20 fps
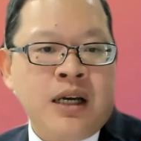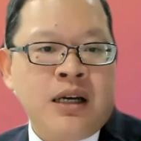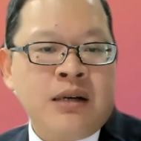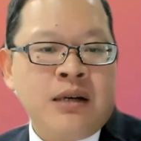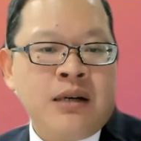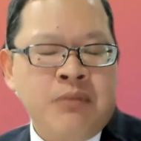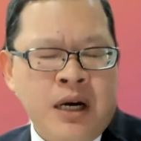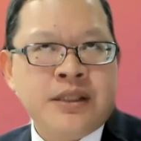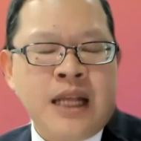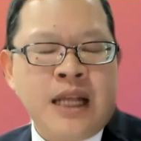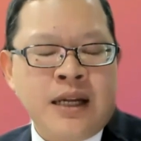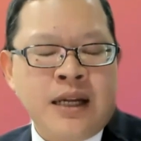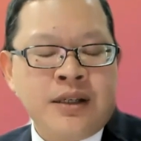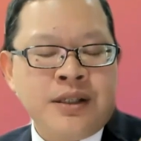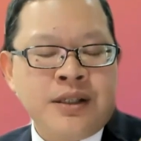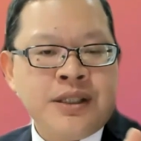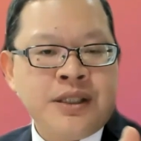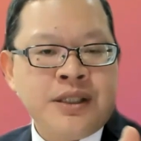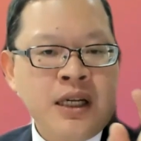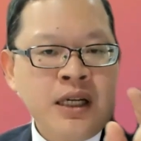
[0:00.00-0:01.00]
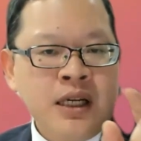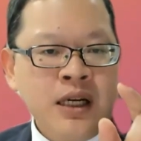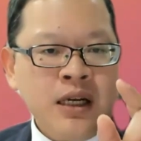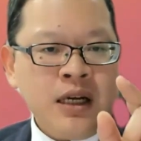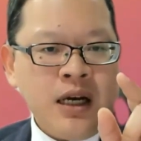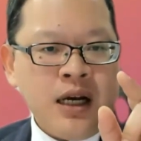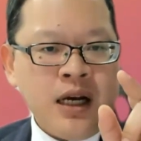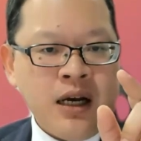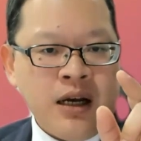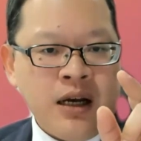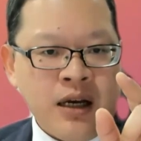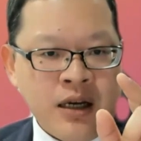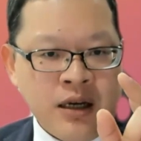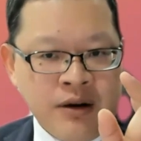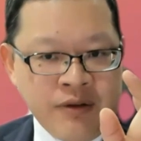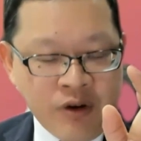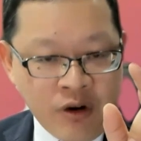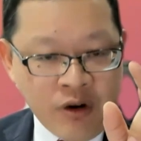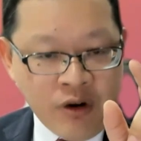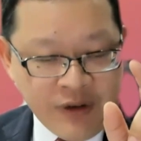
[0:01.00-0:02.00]
bond standards
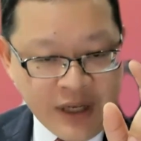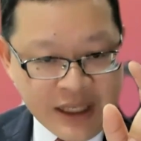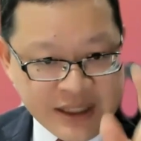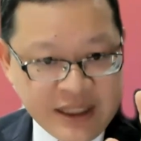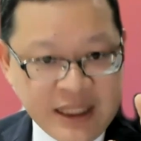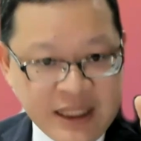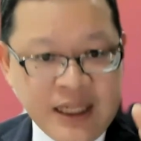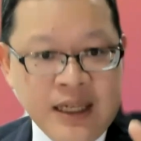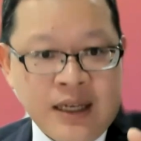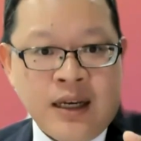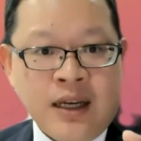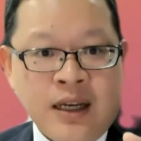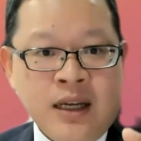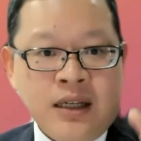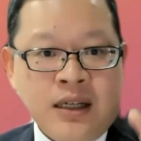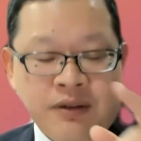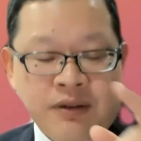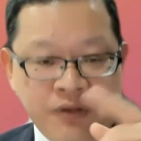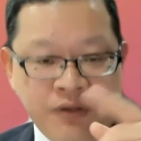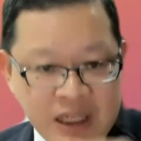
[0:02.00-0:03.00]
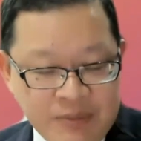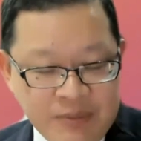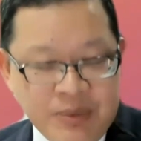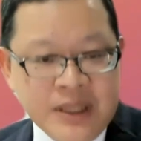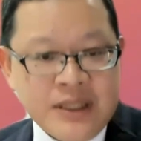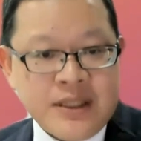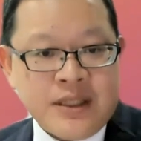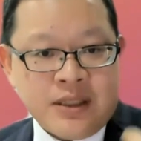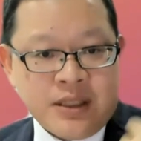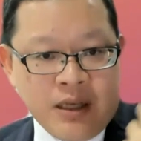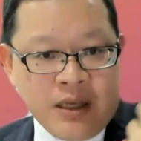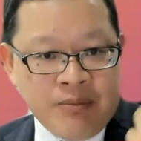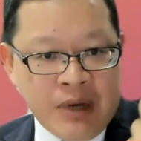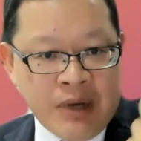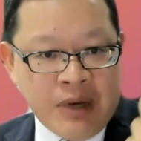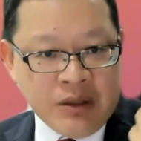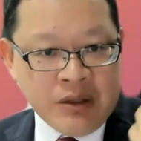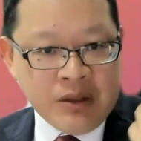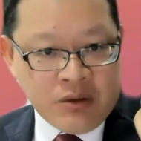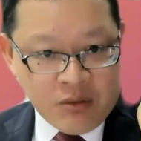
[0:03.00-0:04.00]
of ASEAN. The Philippines is
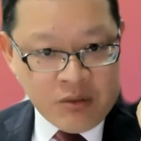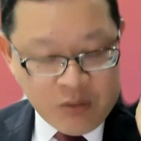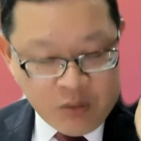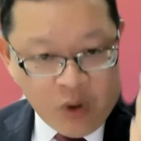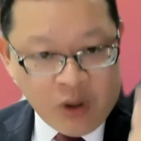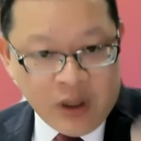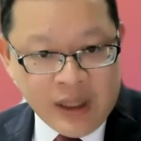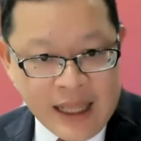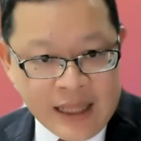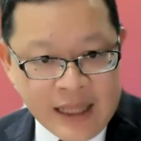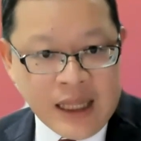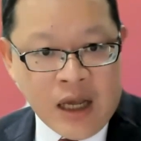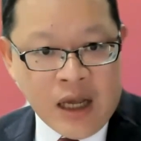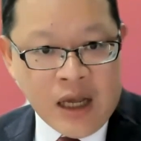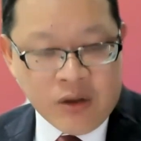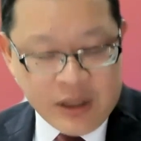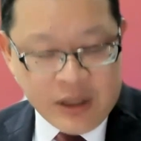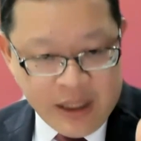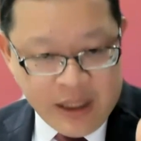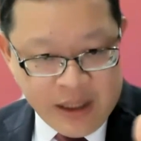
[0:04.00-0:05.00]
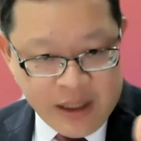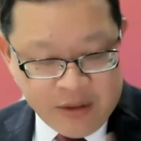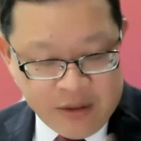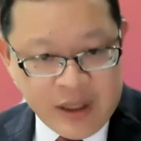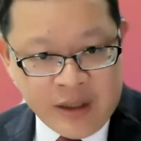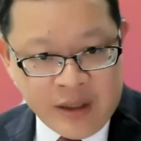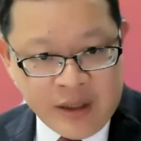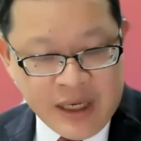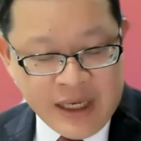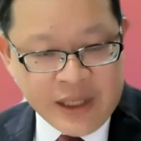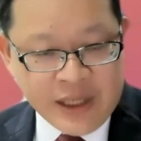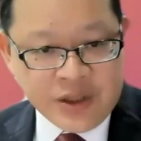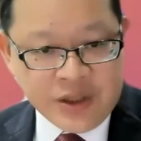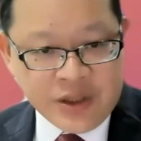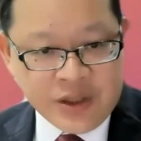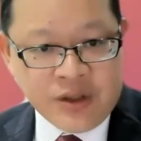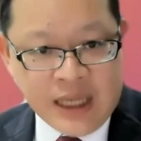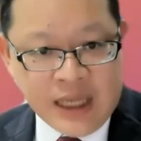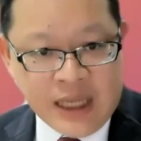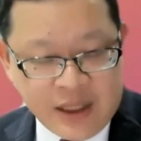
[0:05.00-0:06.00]
about to roll that out in relation
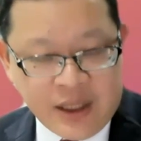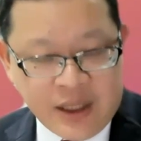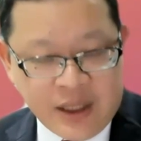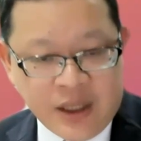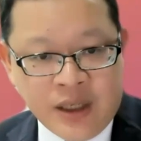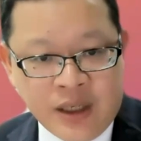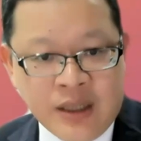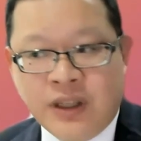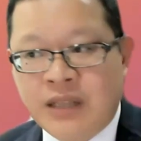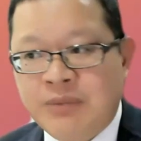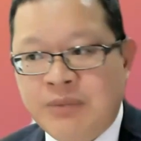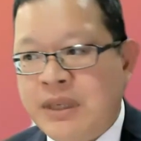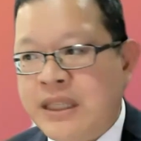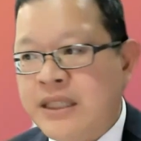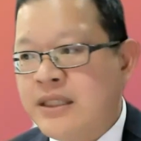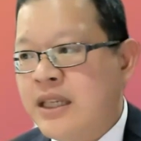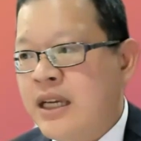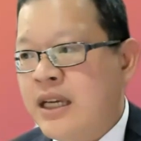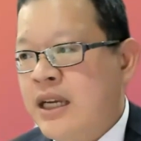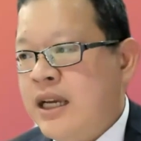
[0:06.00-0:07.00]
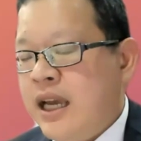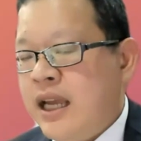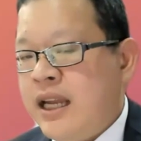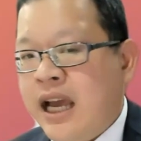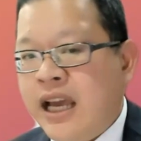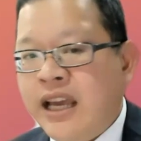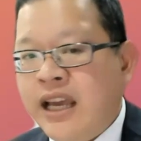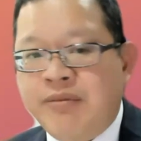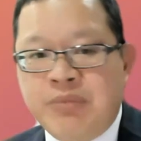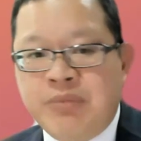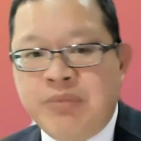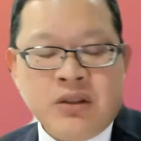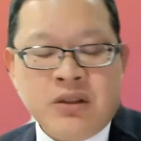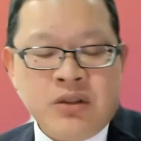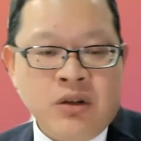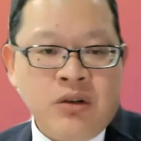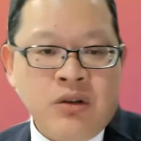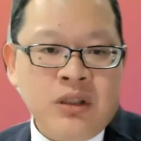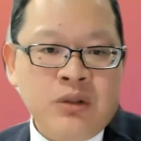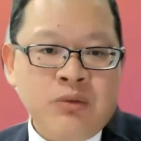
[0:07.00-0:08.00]
to that here in the Philippines. And I have been
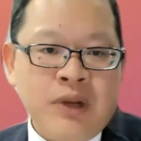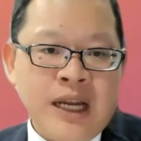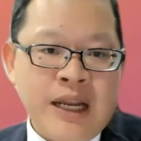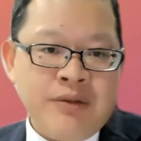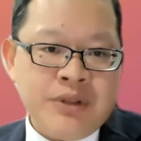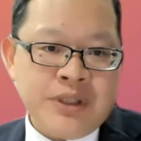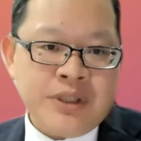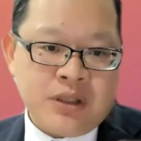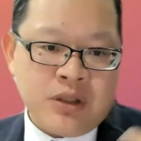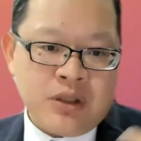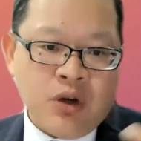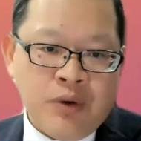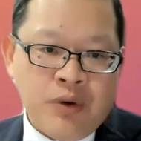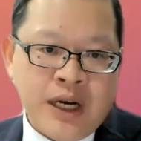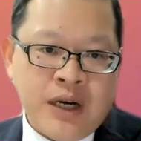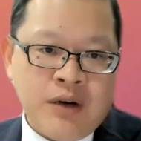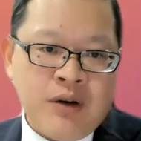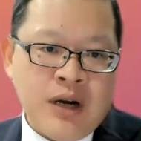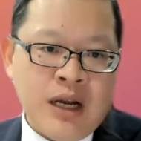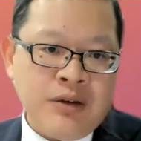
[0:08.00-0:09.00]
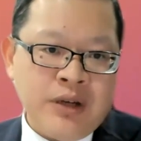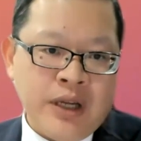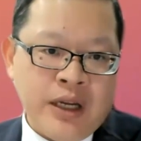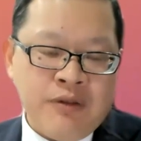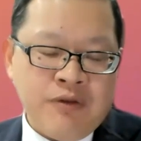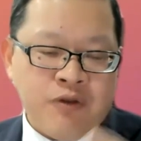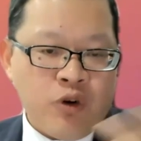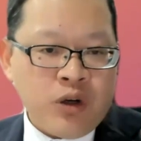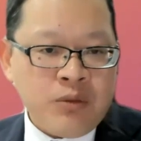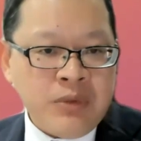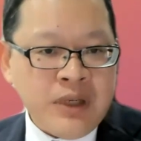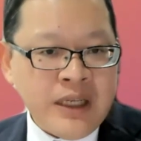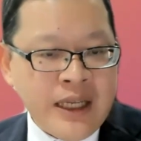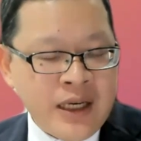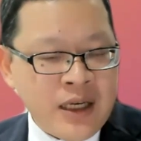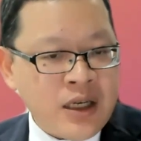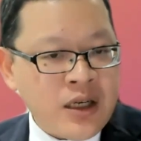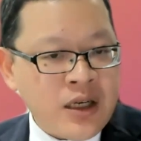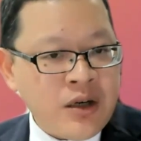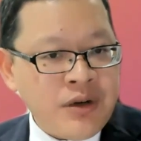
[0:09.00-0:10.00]
told when I was going around
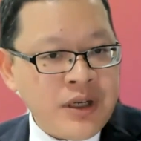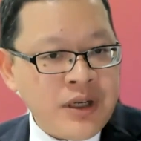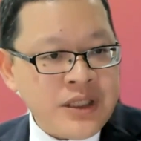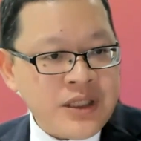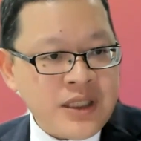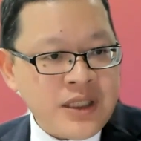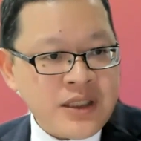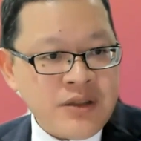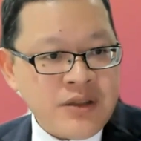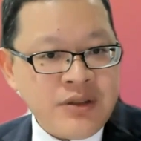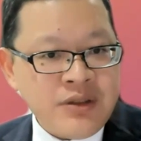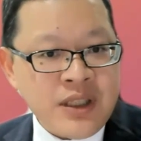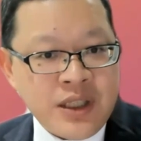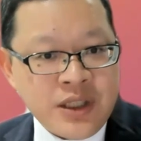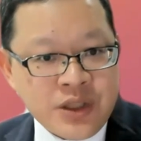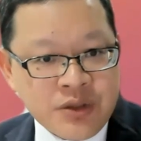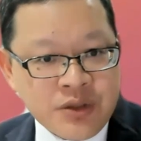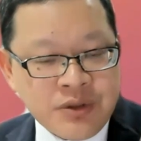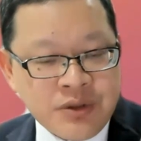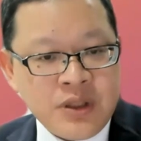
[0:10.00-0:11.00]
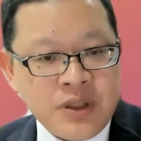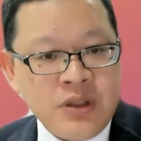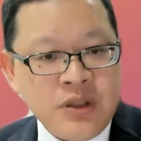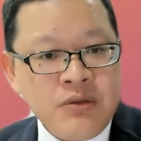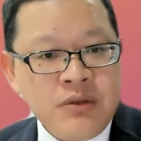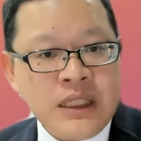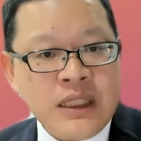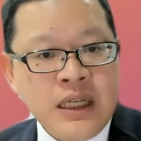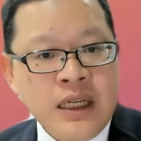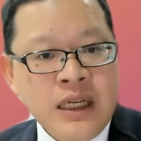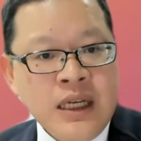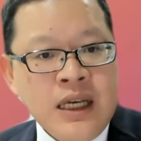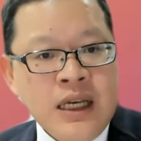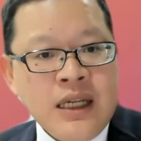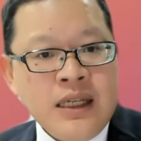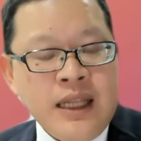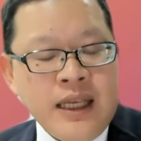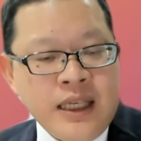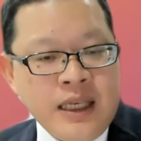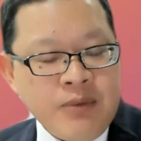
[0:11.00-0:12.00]
informally encouraging some of the issuers to do it,
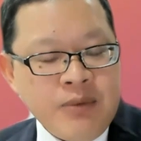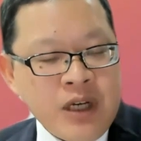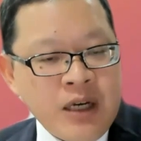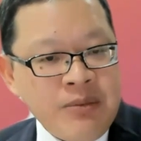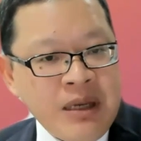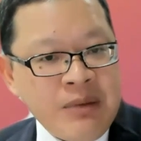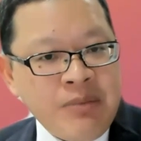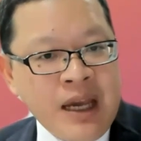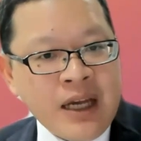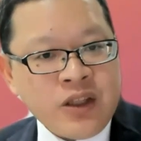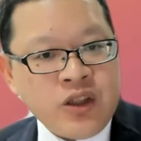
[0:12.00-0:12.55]
they keep coming